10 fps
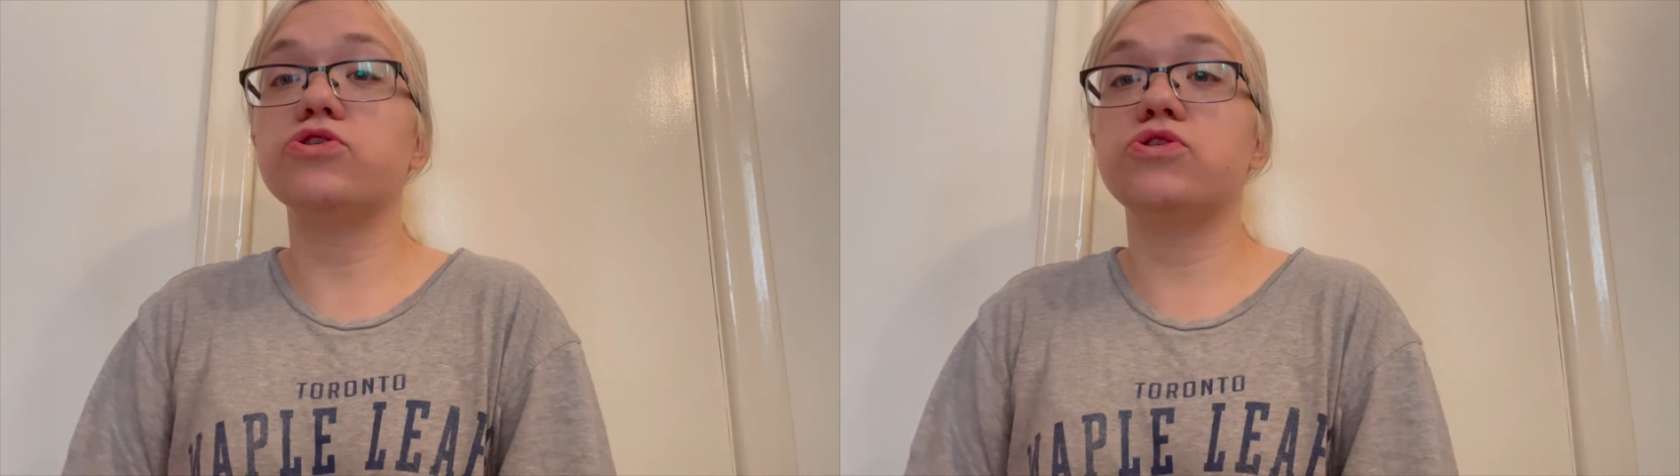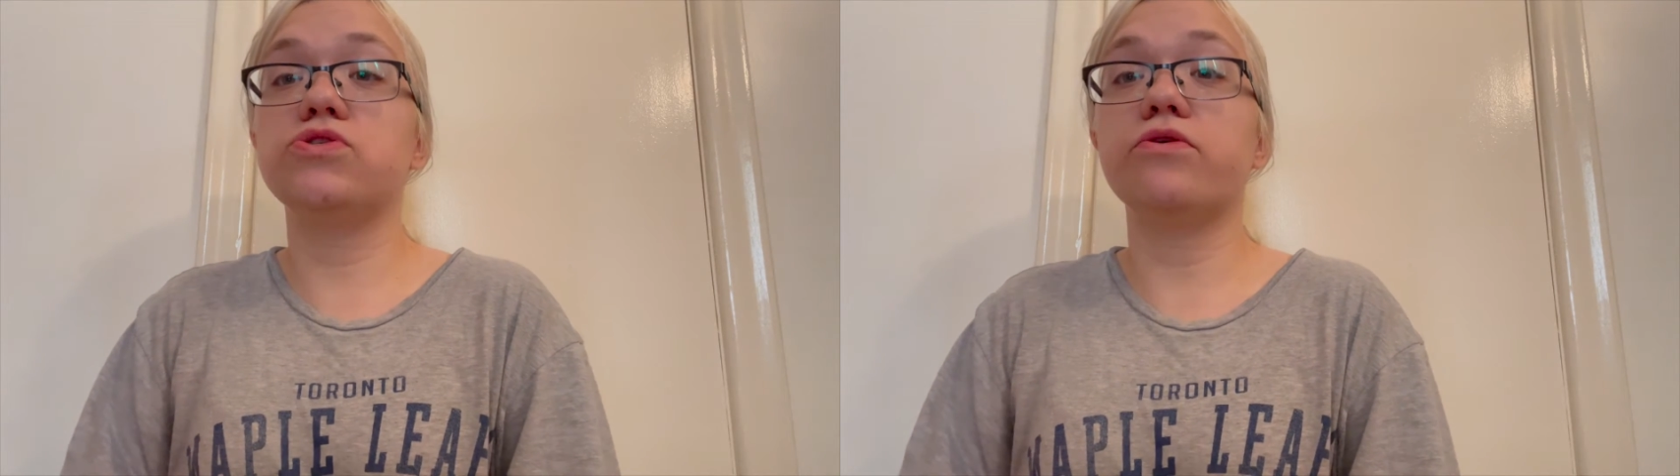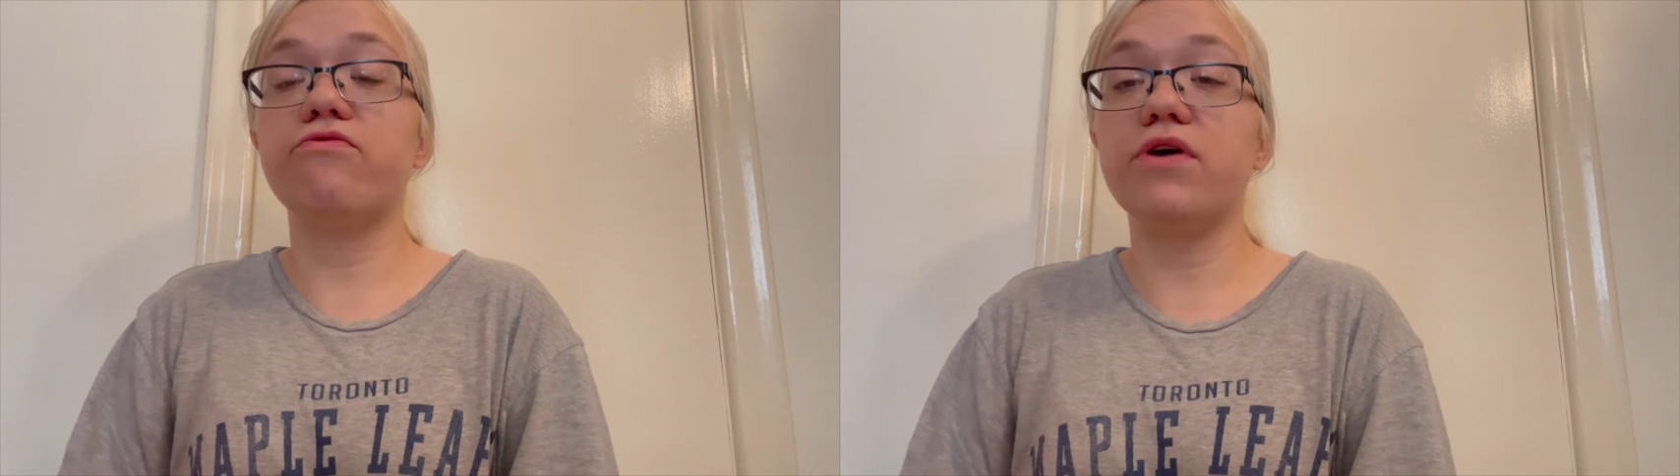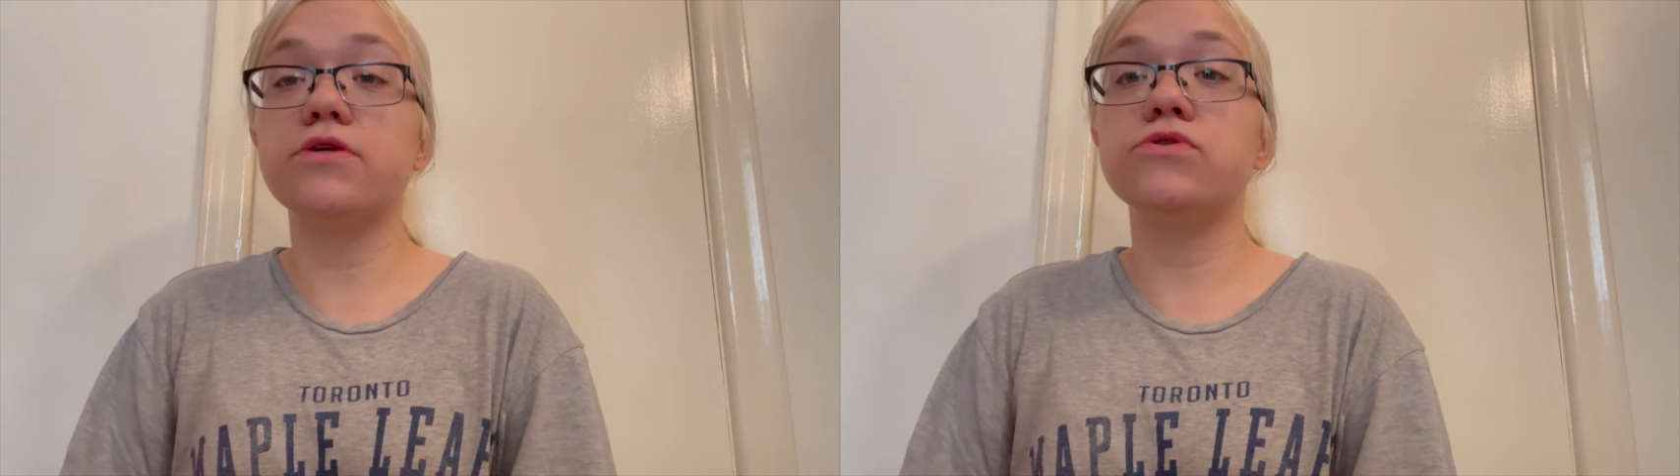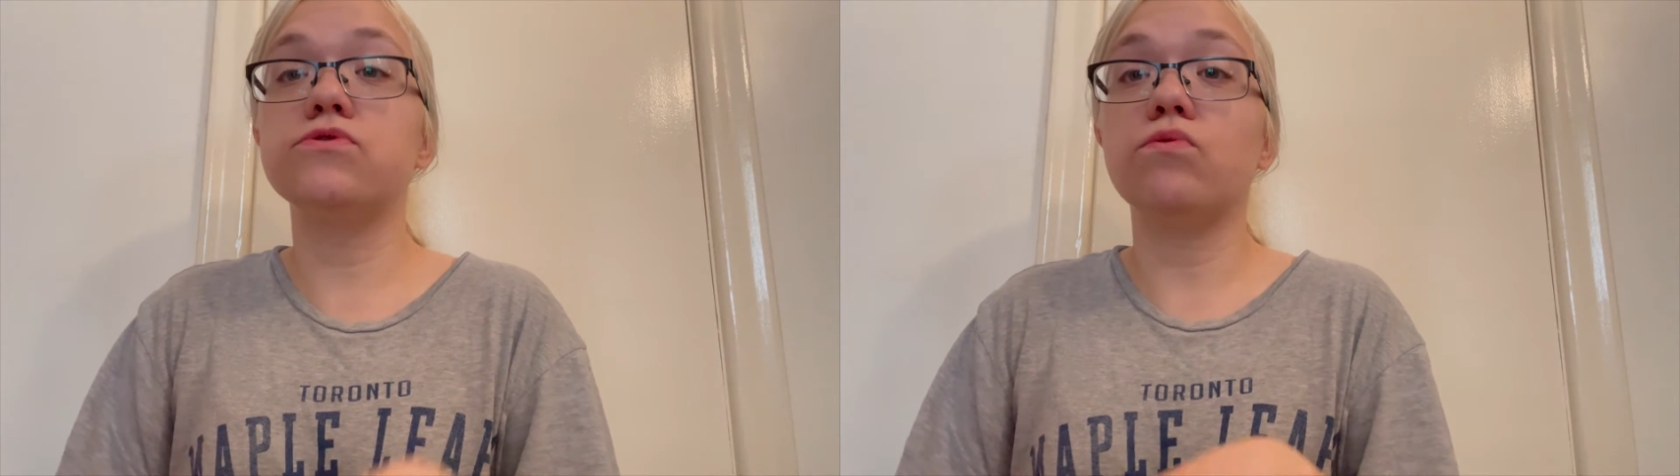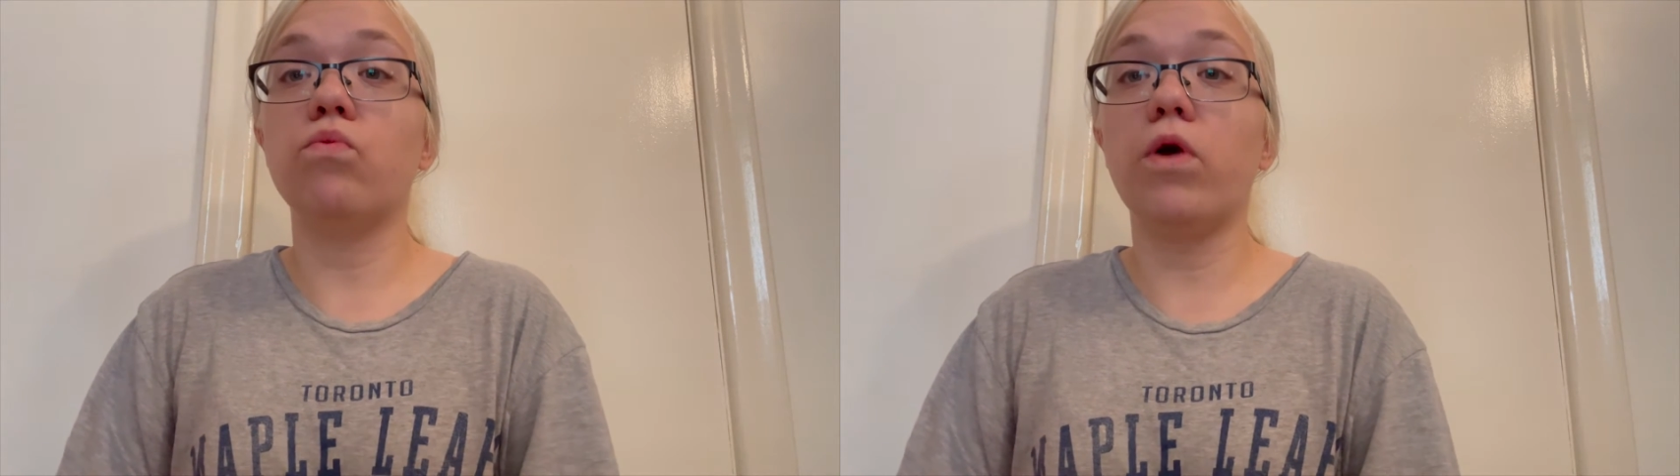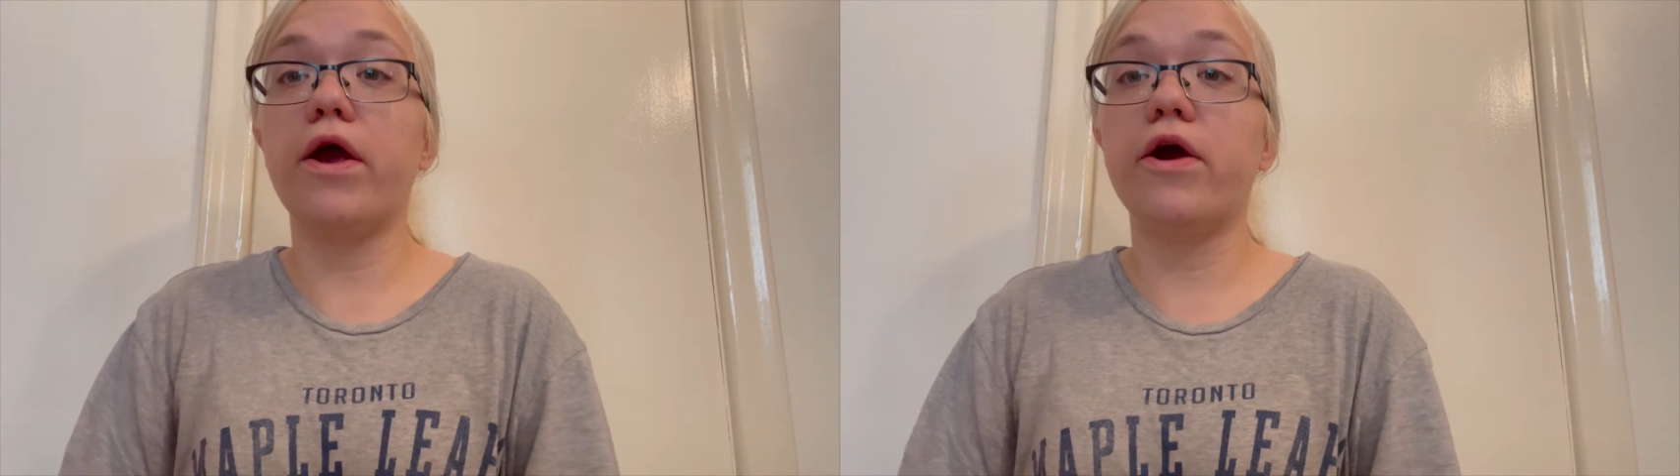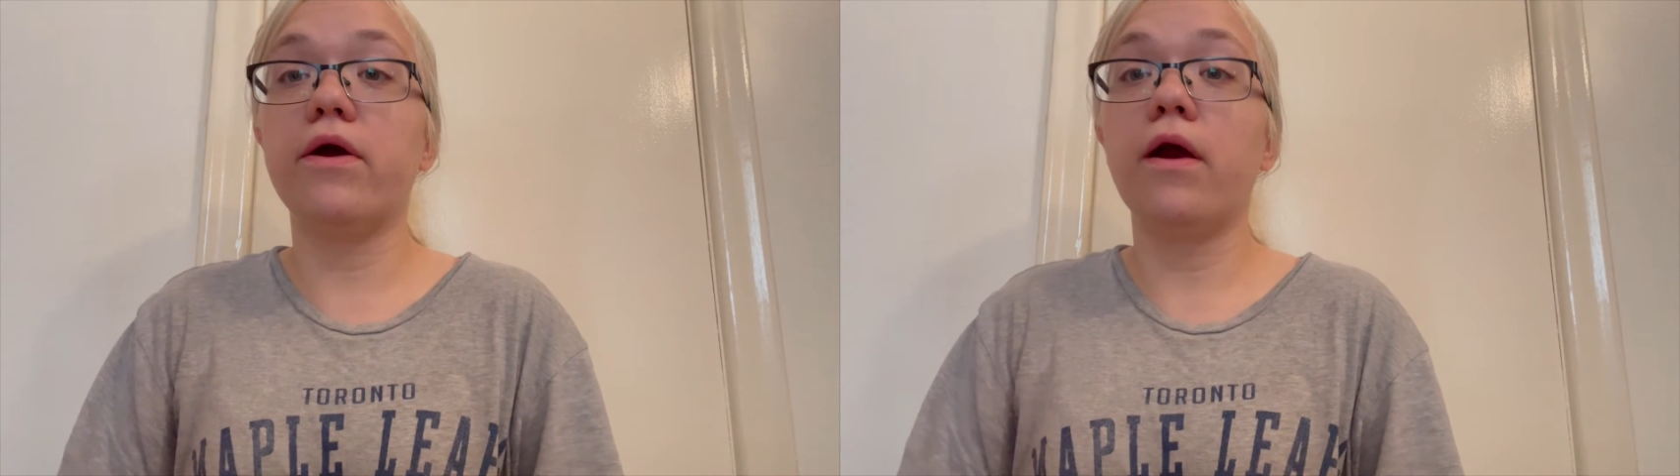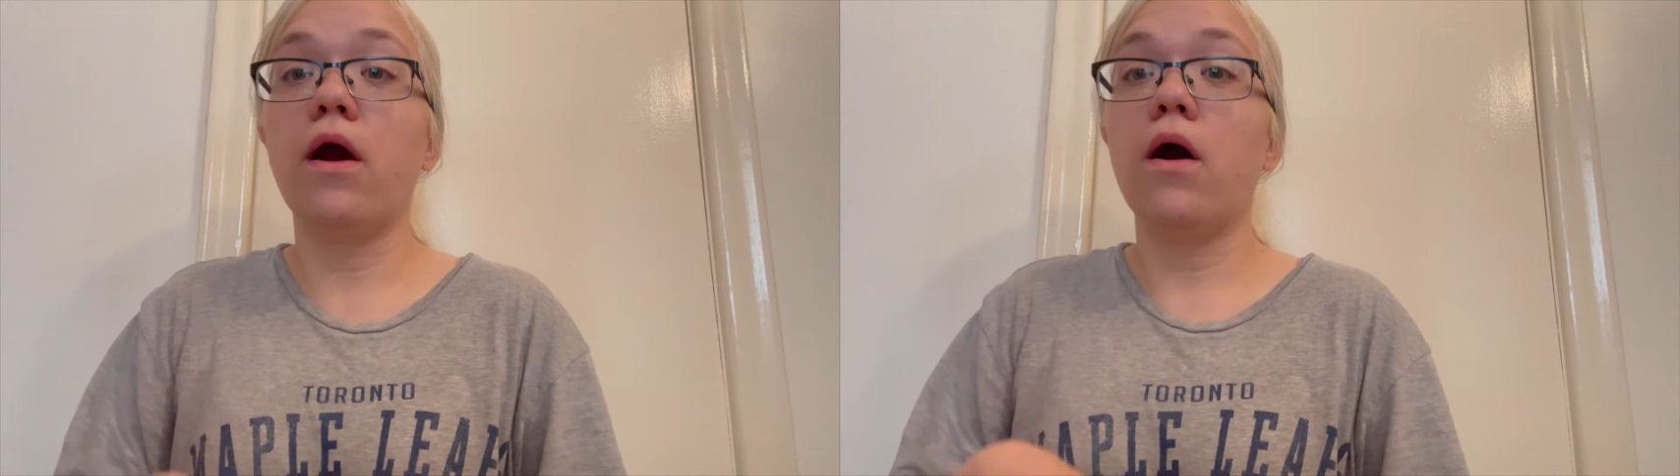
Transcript: service where